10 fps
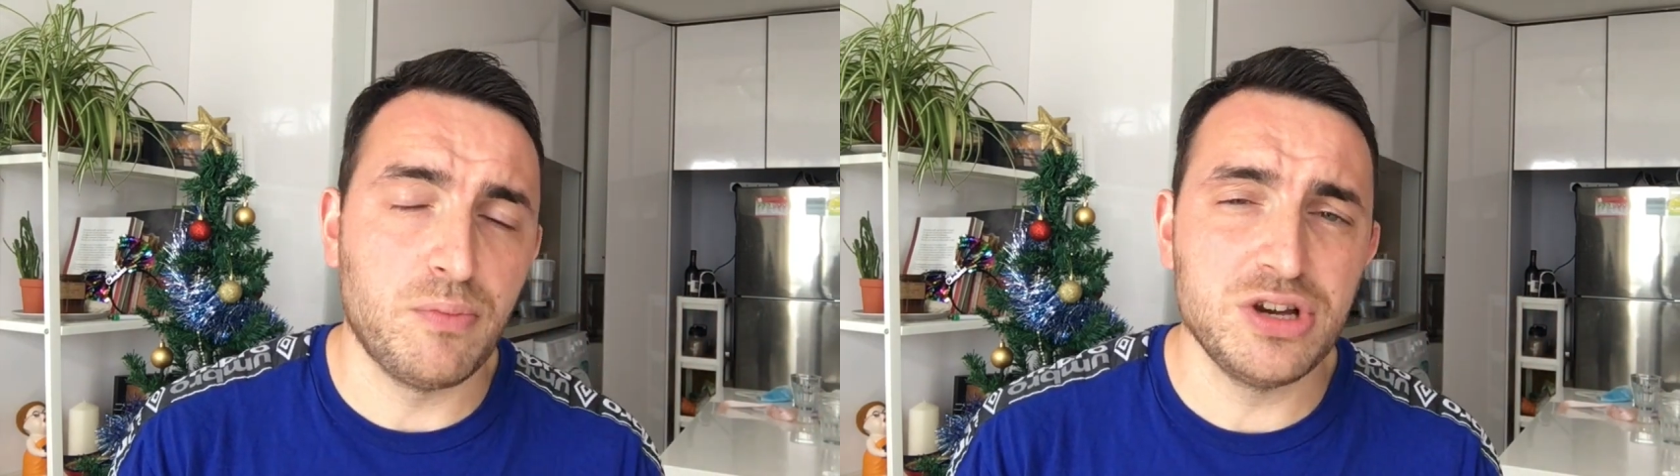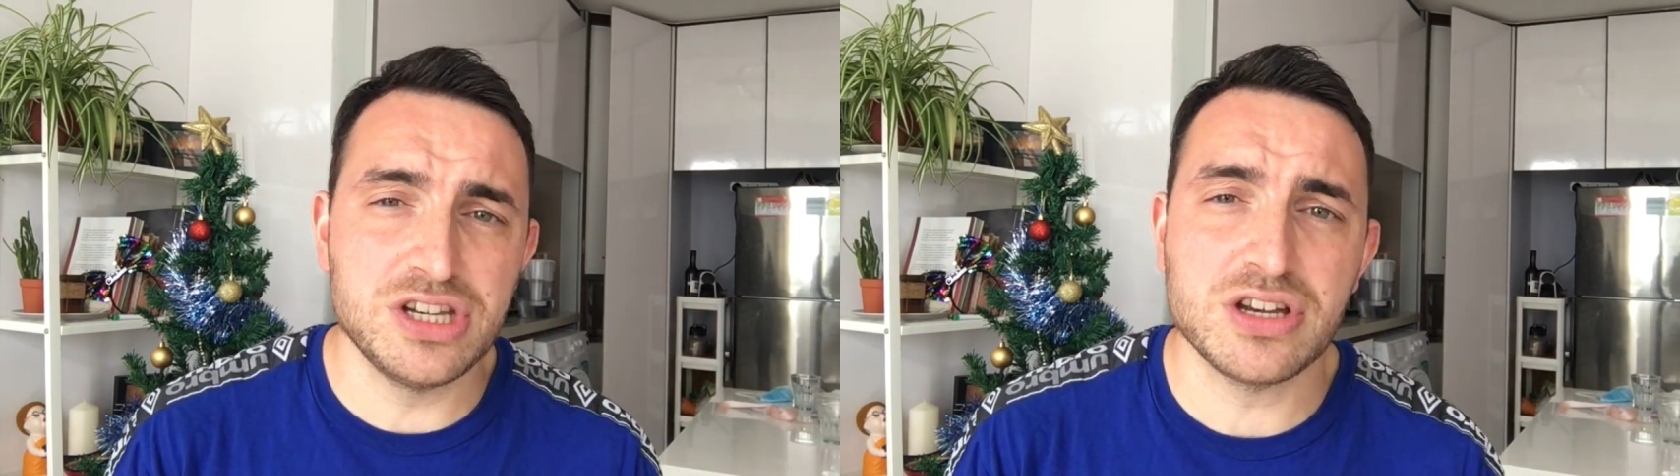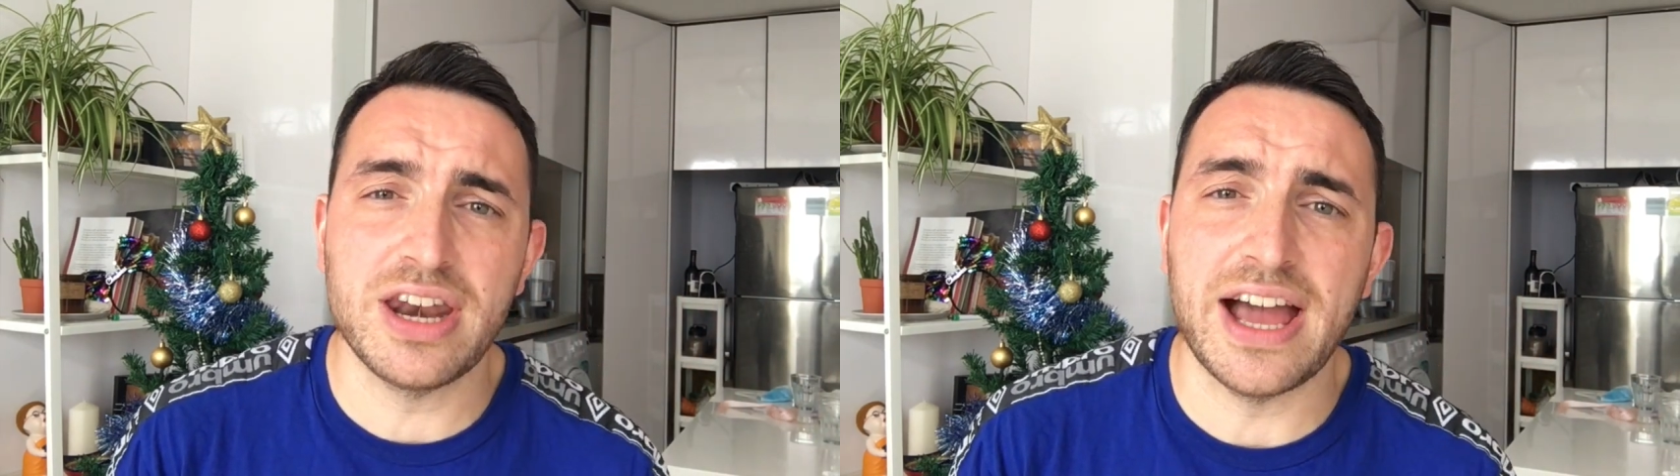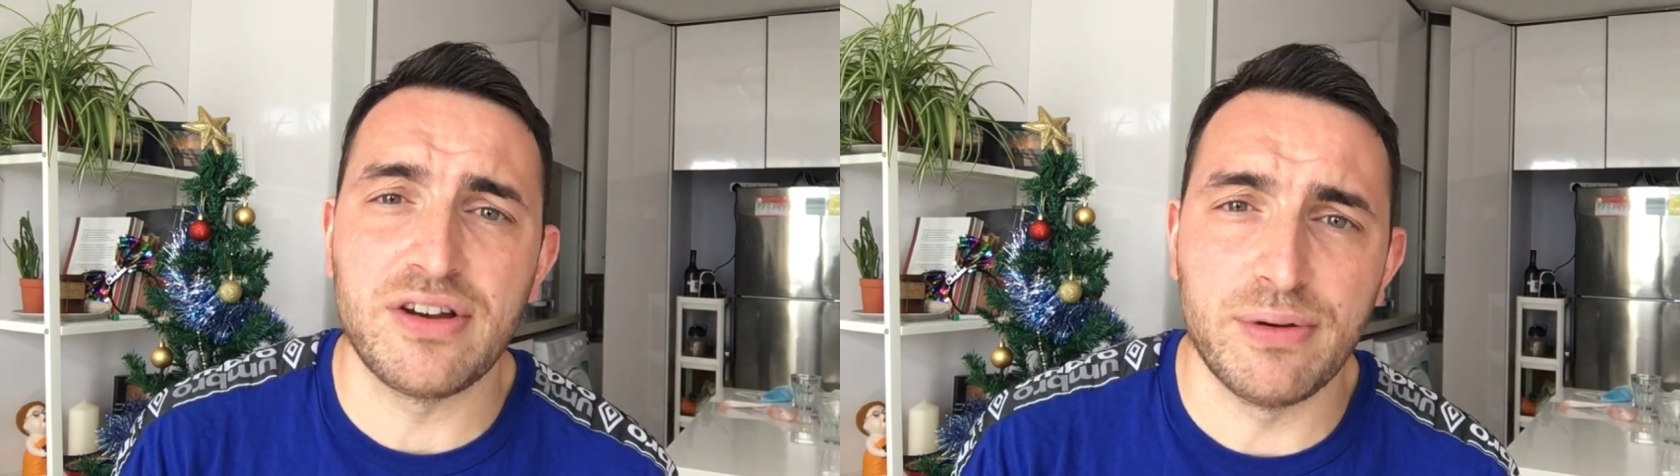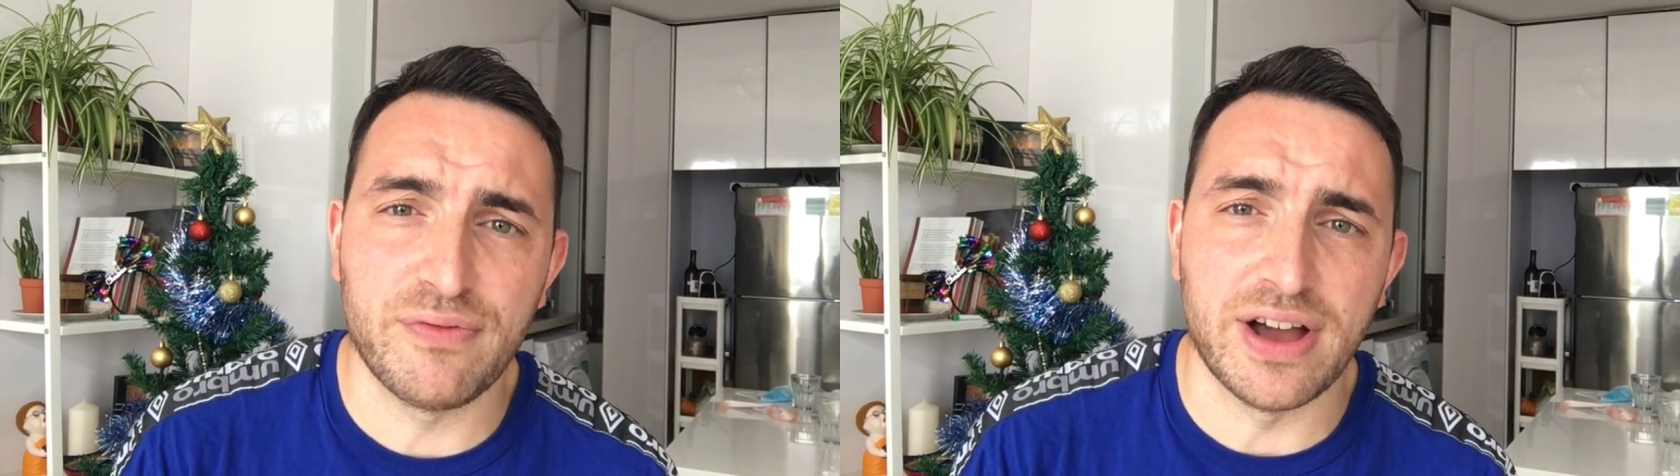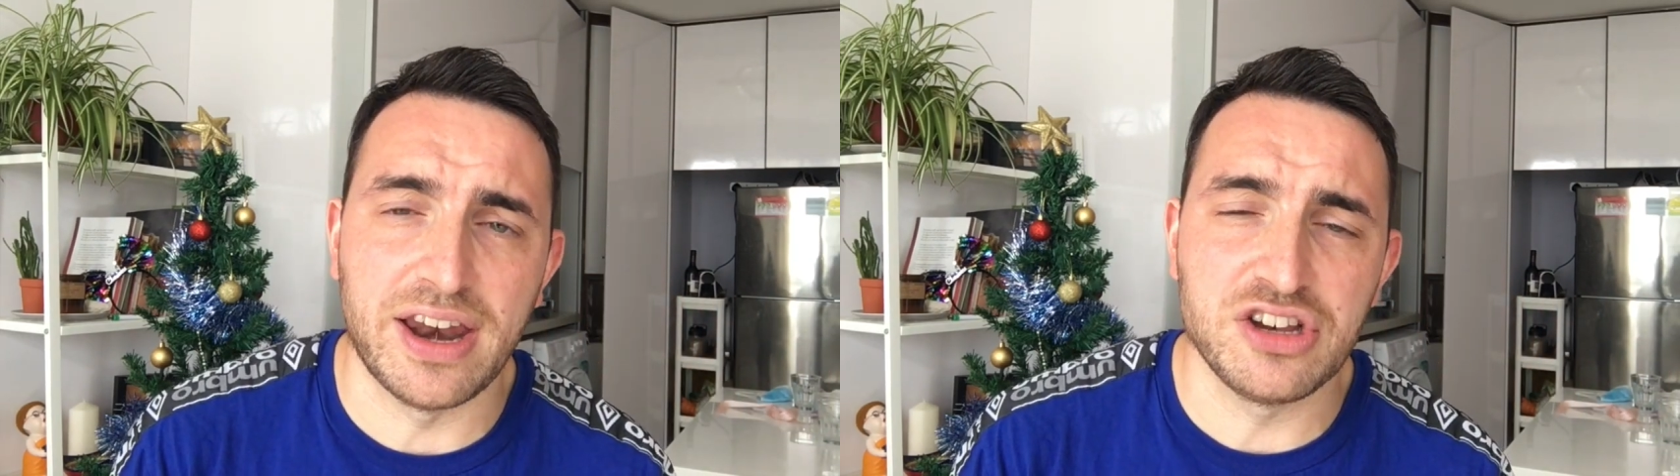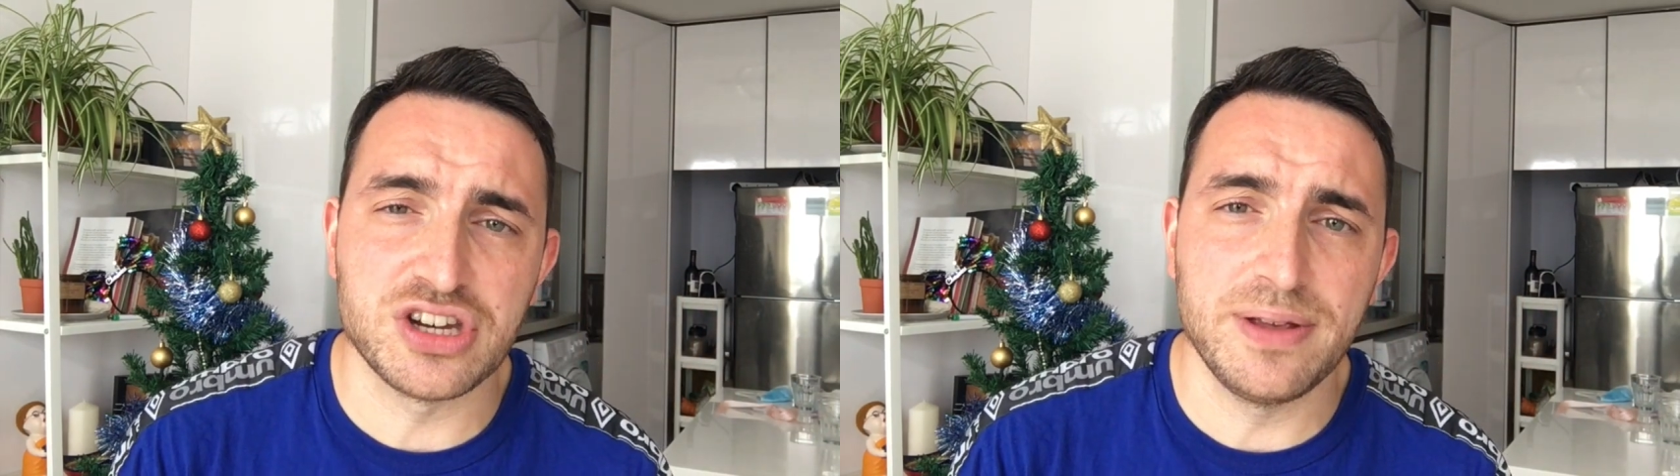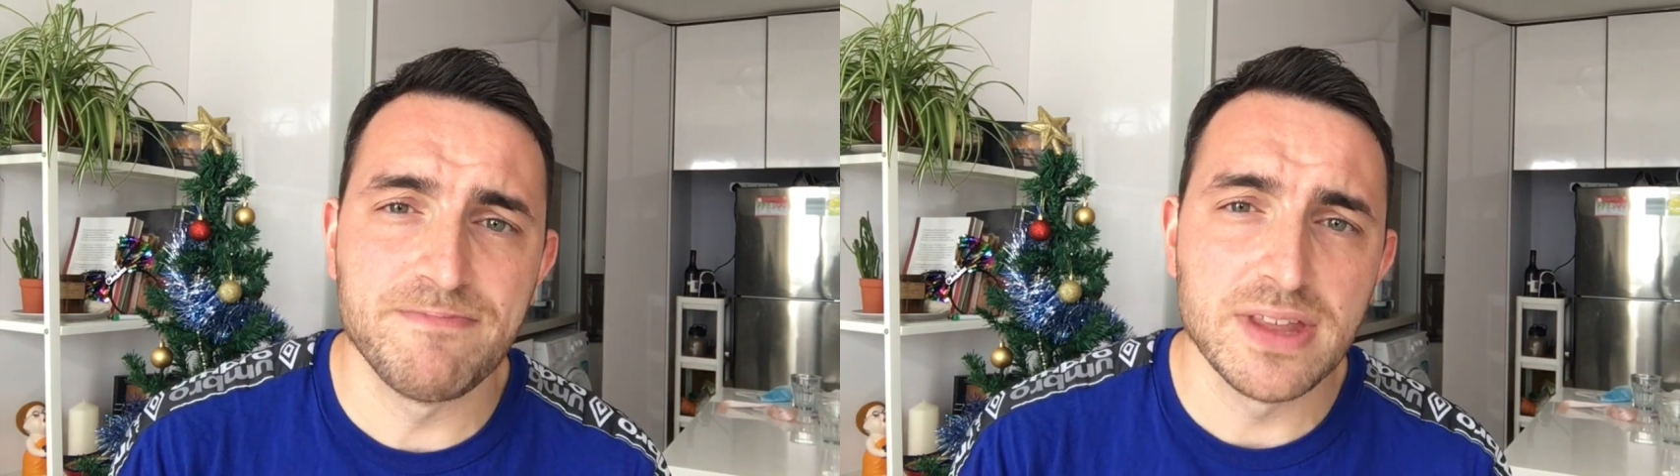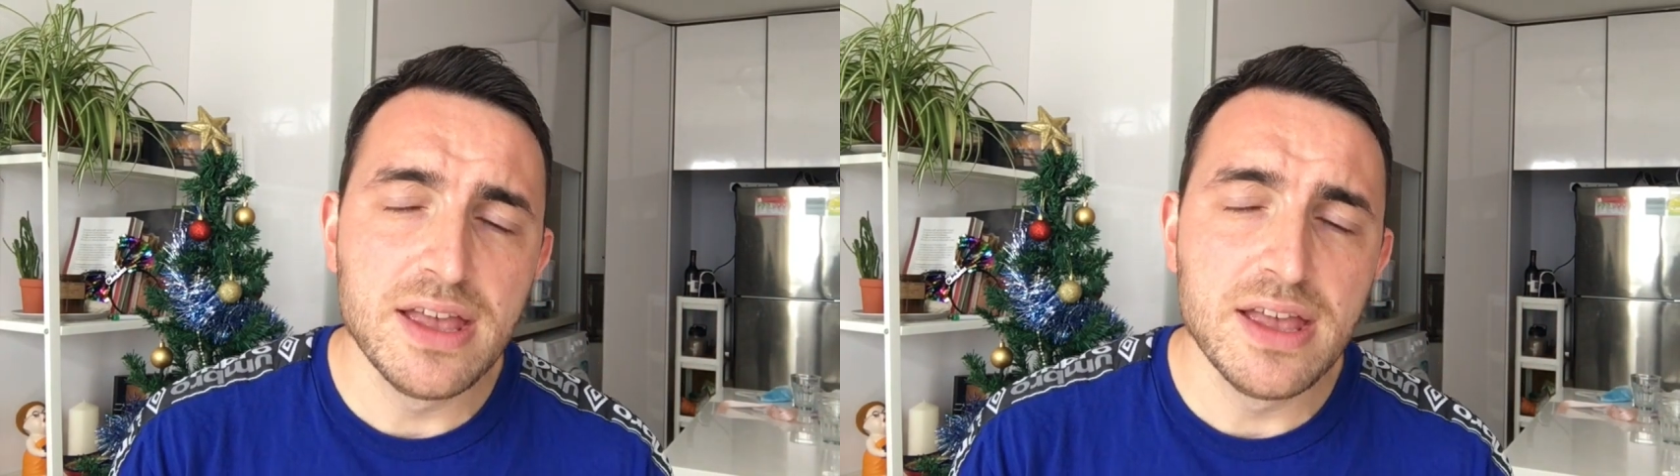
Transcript: which is gonna add up financially.